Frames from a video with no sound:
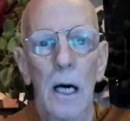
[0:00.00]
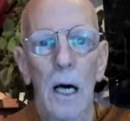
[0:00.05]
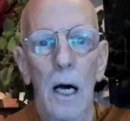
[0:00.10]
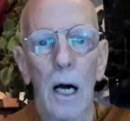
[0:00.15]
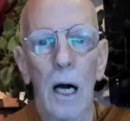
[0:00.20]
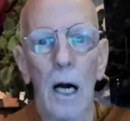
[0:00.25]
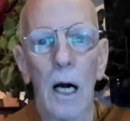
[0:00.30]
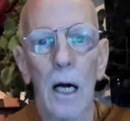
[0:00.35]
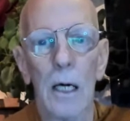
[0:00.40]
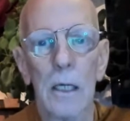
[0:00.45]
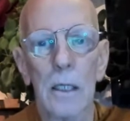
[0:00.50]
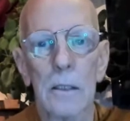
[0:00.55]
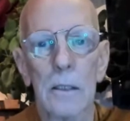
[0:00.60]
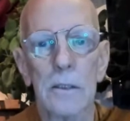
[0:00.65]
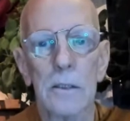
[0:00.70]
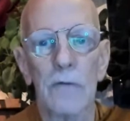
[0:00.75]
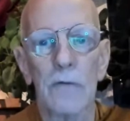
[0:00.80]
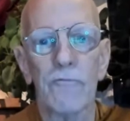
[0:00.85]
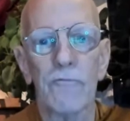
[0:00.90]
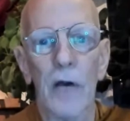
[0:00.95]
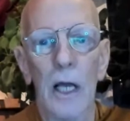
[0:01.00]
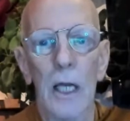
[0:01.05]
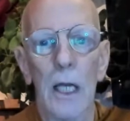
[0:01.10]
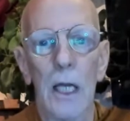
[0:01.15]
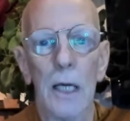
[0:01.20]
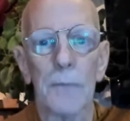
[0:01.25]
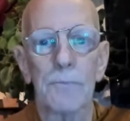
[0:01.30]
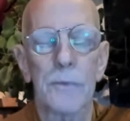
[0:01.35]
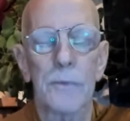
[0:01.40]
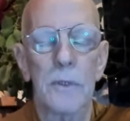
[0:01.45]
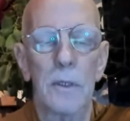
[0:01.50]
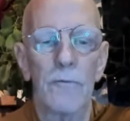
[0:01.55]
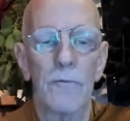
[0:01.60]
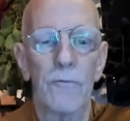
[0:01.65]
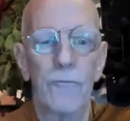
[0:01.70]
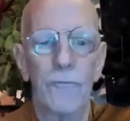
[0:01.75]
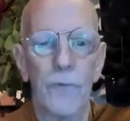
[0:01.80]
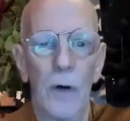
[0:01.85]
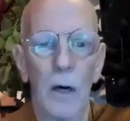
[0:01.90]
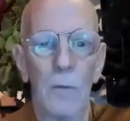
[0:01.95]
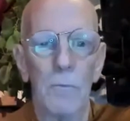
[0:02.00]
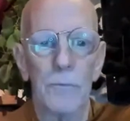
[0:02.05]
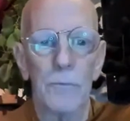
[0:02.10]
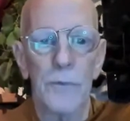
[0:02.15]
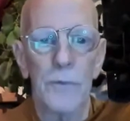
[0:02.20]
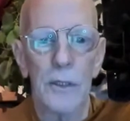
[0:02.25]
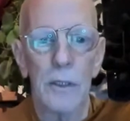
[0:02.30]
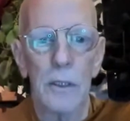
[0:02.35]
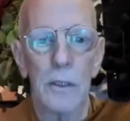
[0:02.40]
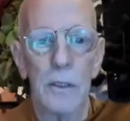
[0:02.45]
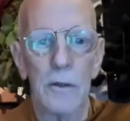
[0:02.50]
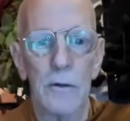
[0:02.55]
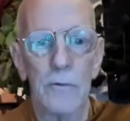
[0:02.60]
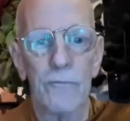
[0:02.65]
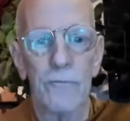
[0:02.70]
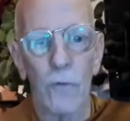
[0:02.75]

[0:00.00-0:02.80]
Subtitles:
are developed from the